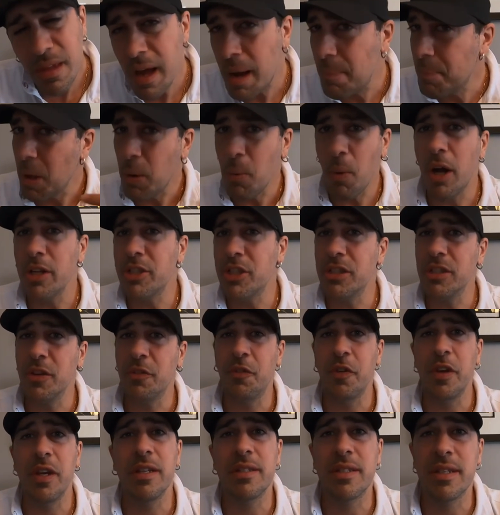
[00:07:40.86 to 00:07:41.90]
not watching the
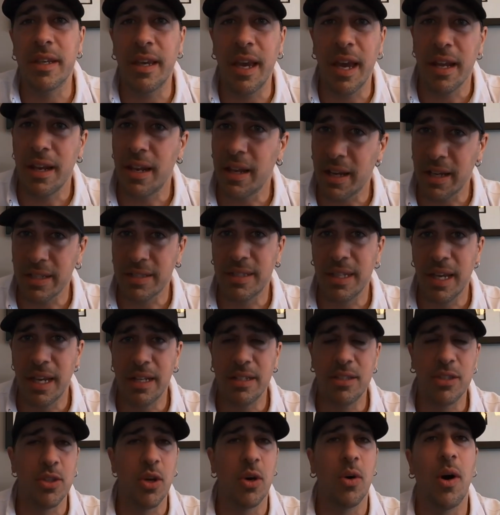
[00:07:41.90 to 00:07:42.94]
feeds again, like I
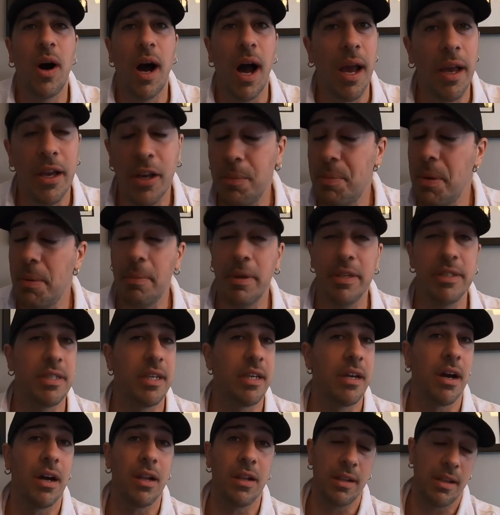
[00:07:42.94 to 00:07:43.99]
said, so I could be
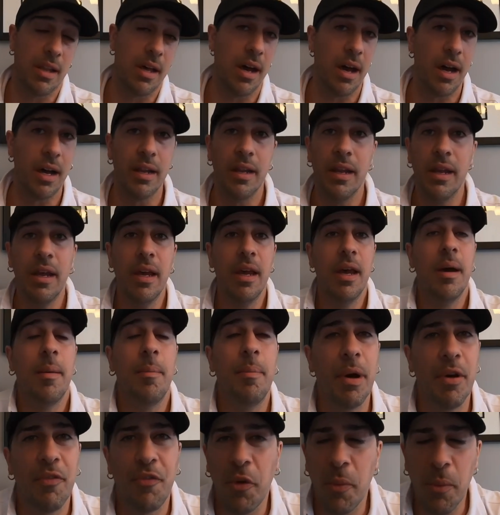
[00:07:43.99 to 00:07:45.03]
missing a lot.
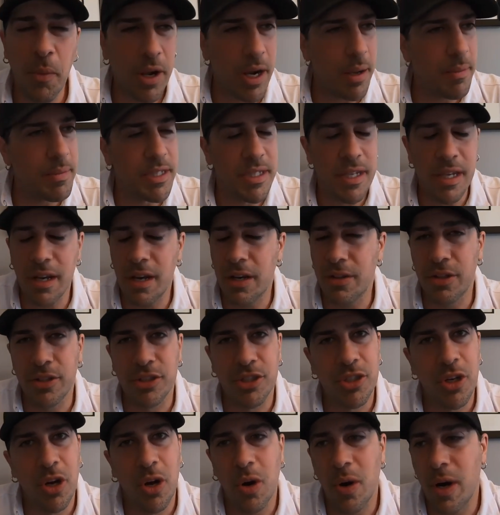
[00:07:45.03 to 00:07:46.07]
But from what I'm seeing on the
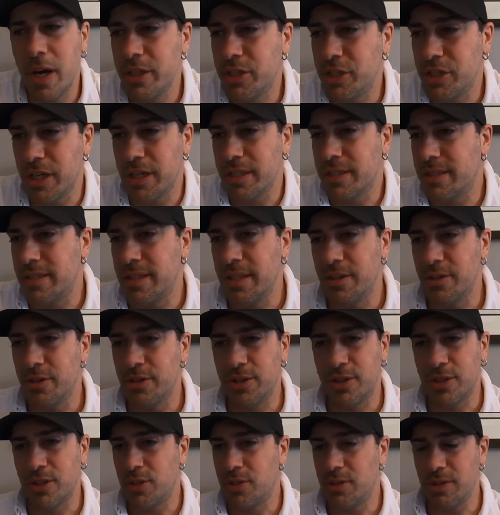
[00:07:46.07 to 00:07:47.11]
show, it just
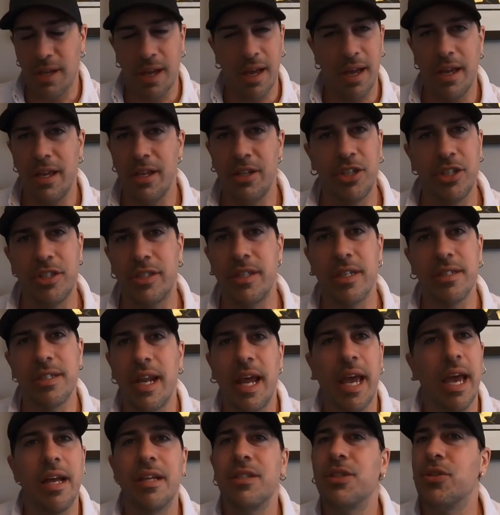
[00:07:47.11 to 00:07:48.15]

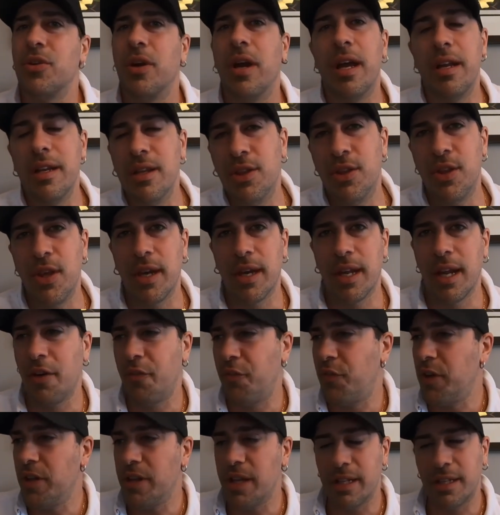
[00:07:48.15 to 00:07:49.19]
doesn't answer anything. And I
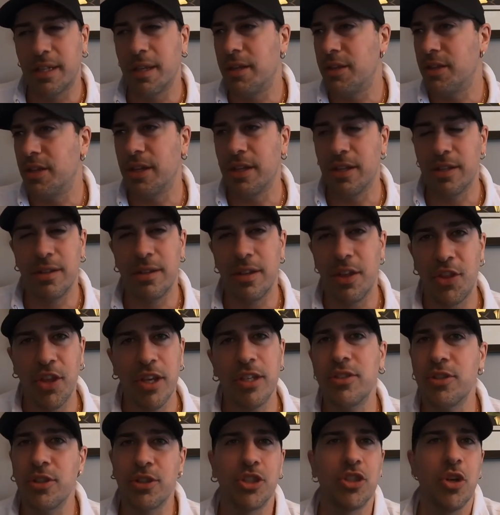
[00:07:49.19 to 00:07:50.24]
feel like the
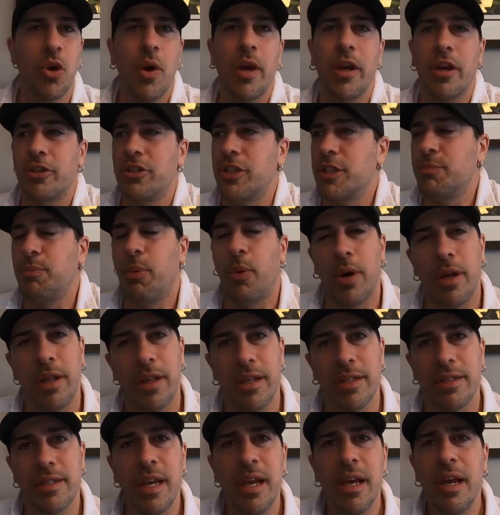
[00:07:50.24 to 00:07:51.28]
things they're showing are just
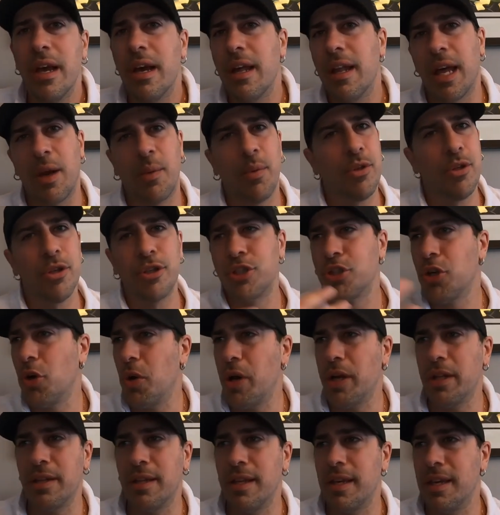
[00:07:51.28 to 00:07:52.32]
pointless. Like when they're
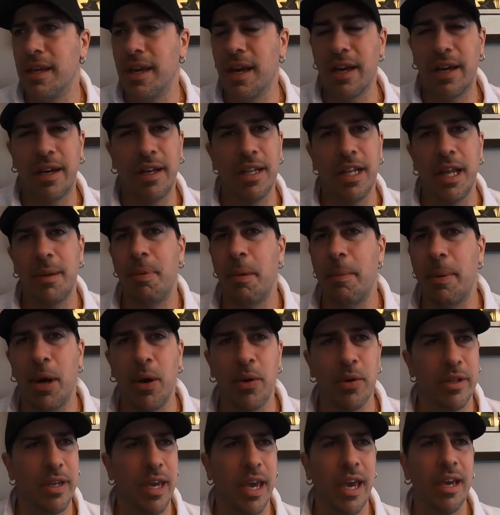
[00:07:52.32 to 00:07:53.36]
showing the clip
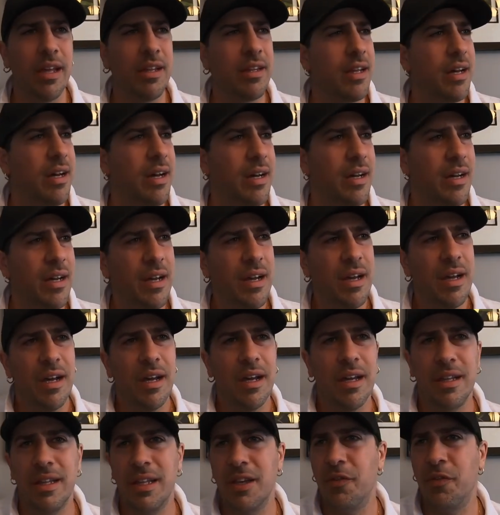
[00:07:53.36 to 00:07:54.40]
about Kayla,
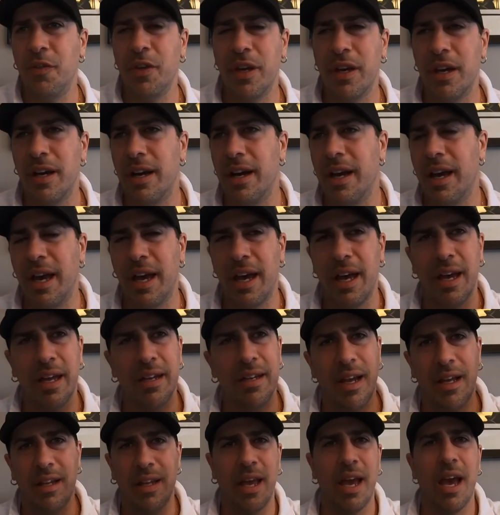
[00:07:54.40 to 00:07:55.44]
Olivia,
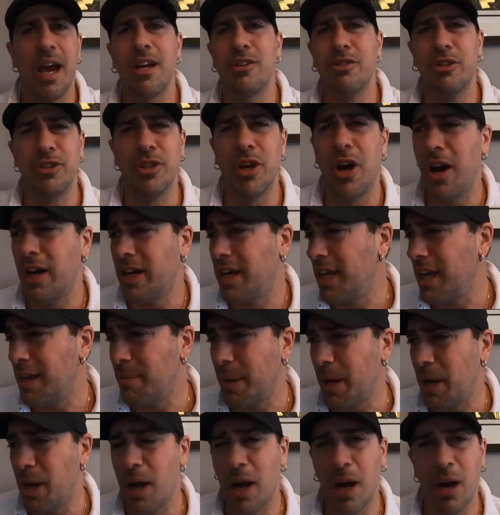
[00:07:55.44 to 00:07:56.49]
and Alejandra talking
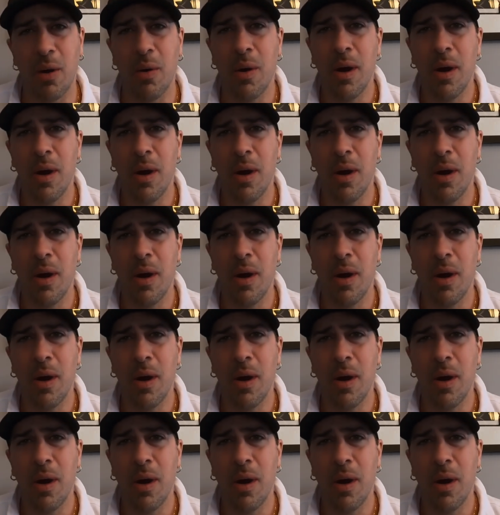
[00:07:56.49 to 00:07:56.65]
about